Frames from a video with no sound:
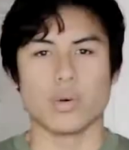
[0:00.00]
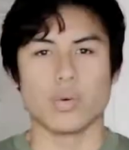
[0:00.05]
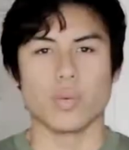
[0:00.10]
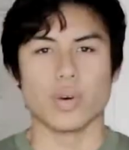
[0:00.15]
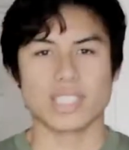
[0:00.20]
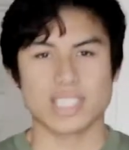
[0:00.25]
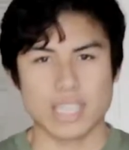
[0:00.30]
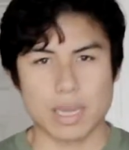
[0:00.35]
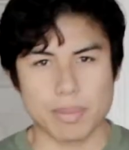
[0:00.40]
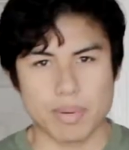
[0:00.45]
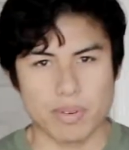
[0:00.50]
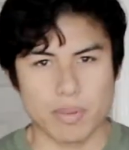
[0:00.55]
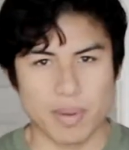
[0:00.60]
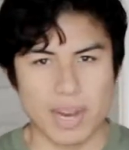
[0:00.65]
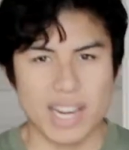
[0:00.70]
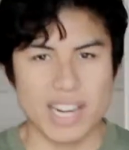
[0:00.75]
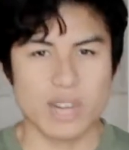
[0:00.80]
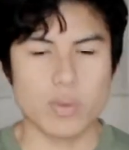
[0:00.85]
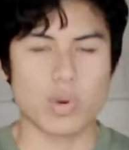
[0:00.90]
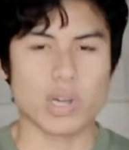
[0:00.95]
What's up,
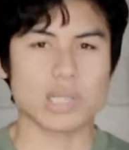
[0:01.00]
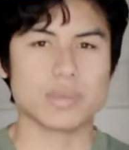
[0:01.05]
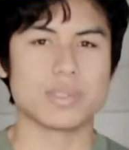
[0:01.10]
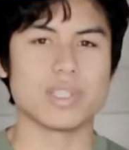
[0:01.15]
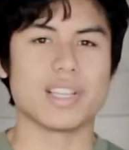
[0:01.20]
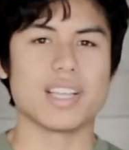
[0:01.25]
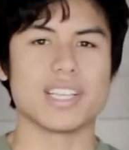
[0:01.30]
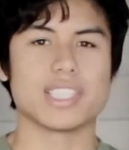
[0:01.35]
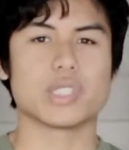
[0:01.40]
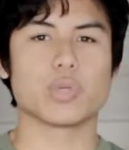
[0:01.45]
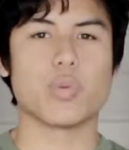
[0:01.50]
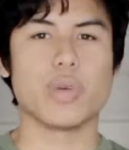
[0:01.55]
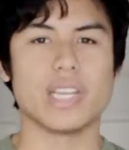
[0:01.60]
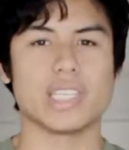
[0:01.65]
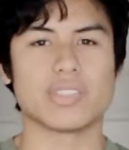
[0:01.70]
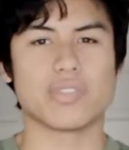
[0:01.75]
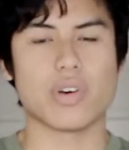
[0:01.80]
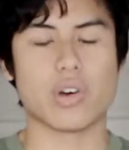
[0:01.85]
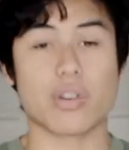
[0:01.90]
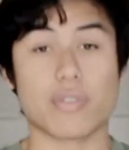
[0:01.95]
everybody, and welcome to this
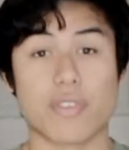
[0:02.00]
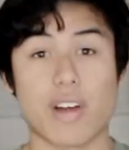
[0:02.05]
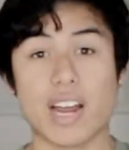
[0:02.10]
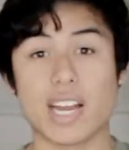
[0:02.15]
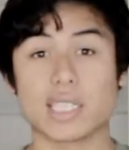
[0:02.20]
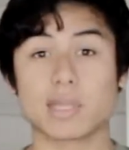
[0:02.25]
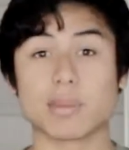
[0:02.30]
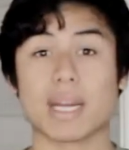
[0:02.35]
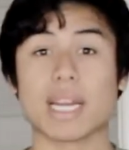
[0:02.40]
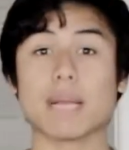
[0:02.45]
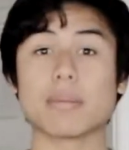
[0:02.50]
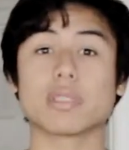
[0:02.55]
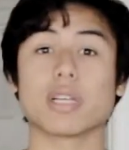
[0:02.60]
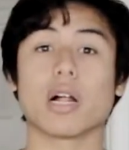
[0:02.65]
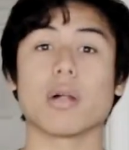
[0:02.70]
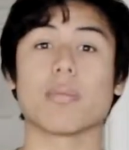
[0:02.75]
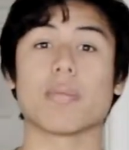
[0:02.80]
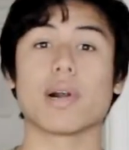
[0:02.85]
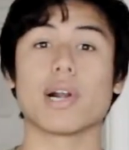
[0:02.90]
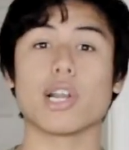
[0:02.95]
week's Foto Phridays. My name is
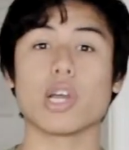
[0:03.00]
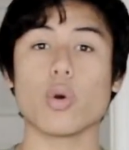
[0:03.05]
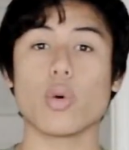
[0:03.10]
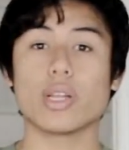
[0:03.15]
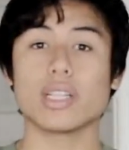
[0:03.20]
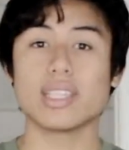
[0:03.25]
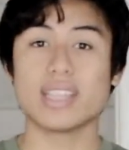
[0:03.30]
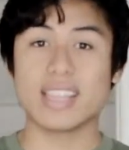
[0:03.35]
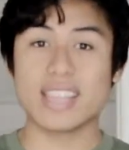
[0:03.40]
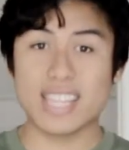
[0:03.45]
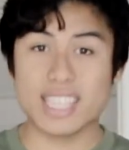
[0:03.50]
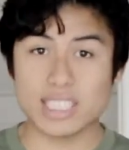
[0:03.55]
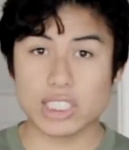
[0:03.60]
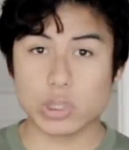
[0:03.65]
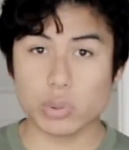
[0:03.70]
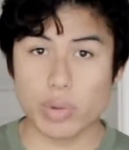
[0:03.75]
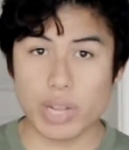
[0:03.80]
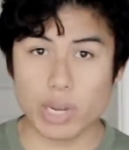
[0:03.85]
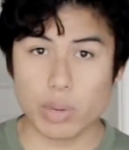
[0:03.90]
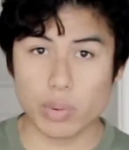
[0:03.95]
Alberto, and this
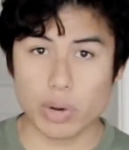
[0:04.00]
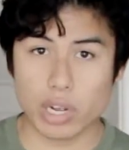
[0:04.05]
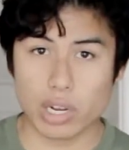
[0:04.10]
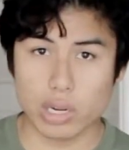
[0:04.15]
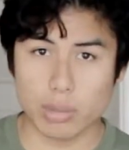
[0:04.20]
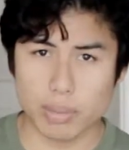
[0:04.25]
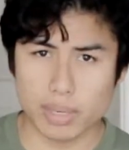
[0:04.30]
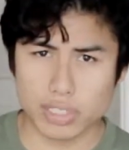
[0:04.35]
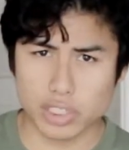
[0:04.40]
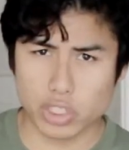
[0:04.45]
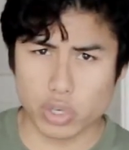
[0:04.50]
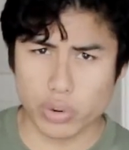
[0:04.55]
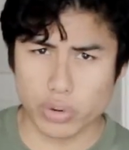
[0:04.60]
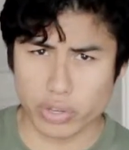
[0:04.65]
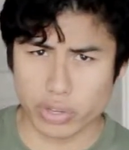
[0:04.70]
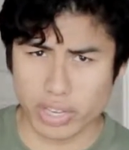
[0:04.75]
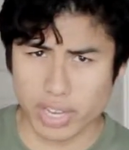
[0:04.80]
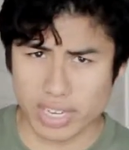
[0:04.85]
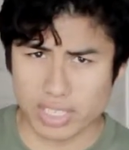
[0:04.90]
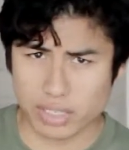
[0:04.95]
week we're going to be showing
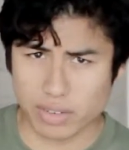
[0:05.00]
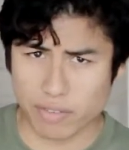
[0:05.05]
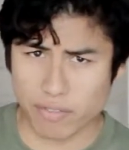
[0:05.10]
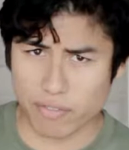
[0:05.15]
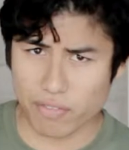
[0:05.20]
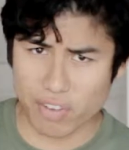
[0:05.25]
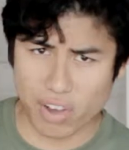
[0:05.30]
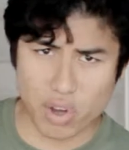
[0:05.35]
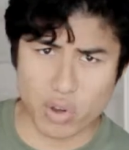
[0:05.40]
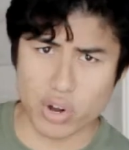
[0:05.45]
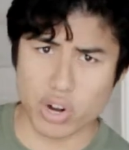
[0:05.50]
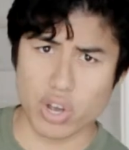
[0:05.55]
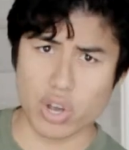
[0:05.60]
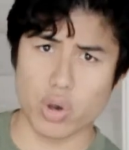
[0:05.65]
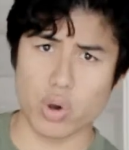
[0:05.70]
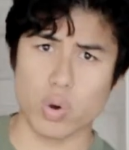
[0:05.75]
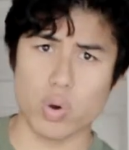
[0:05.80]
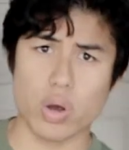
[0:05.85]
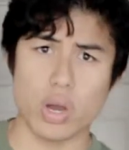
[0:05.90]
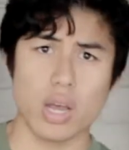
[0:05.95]
you guys a
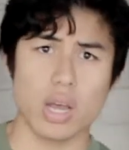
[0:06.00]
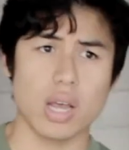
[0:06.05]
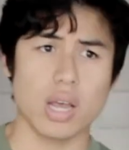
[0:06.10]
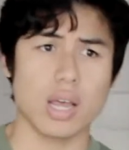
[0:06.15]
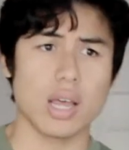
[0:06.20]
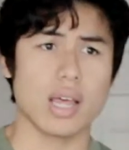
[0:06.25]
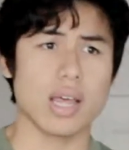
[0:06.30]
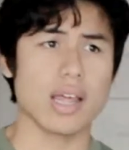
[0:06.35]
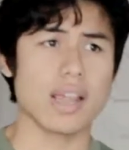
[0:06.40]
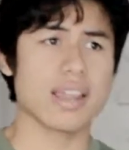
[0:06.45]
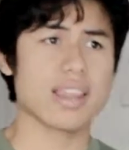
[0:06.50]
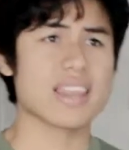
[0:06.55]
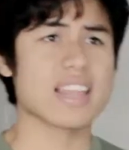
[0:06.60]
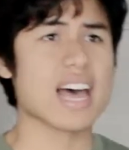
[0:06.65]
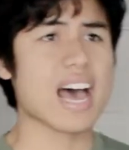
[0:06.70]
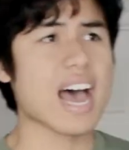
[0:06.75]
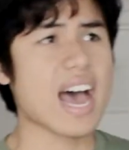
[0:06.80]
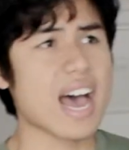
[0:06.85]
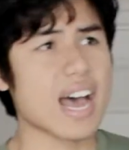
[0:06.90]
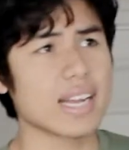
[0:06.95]
photo
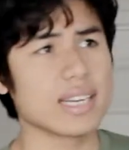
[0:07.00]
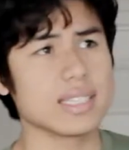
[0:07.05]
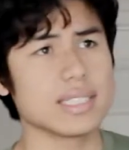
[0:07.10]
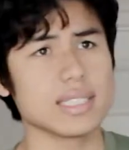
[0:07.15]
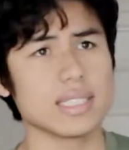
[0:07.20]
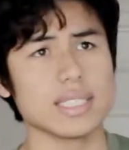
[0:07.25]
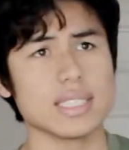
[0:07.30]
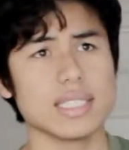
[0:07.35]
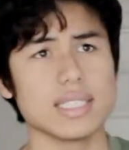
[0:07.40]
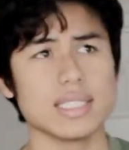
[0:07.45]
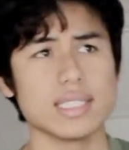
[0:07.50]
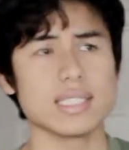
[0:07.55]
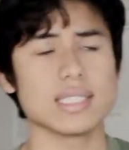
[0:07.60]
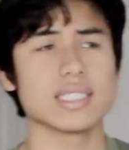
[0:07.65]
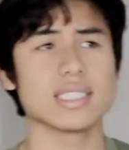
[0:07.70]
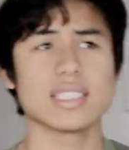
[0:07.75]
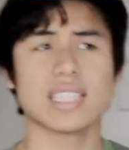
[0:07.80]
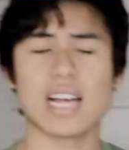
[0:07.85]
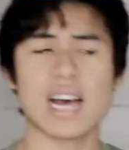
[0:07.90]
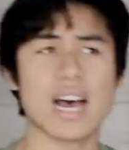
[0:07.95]
that is
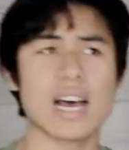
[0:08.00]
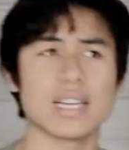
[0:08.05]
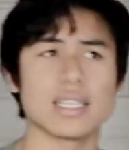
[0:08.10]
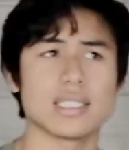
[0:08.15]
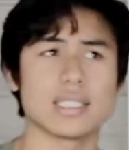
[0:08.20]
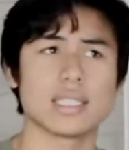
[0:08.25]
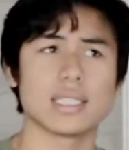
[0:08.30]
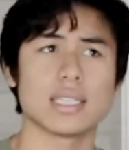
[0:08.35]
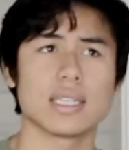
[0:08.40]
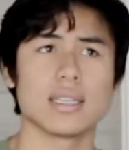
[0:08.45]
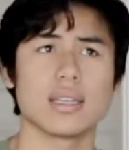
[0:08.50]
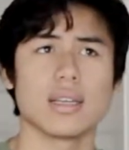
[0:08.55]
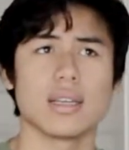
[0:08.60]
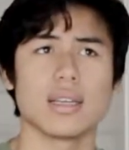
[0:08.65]
not